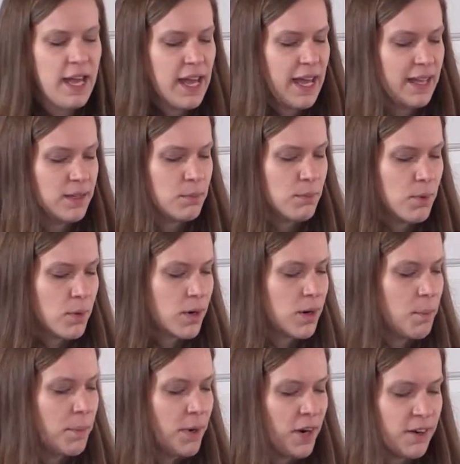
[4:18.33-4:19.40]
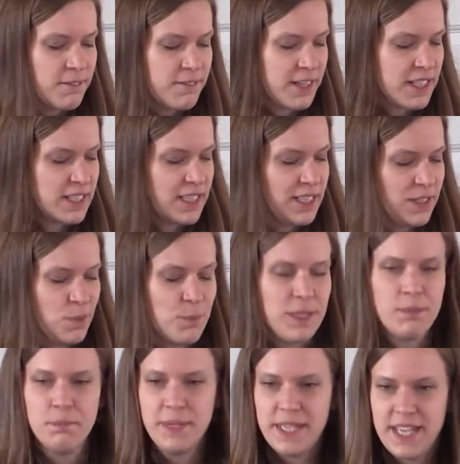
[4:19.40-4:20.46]
and more perfect
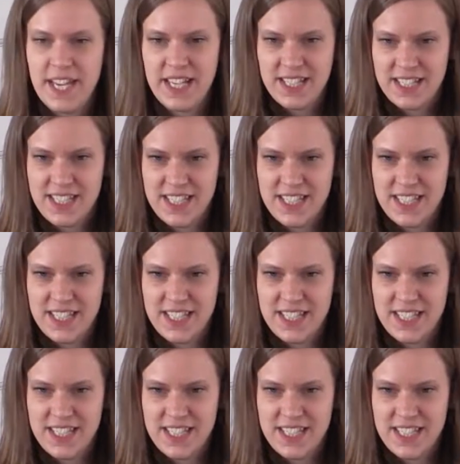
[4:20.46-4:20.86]
human beings.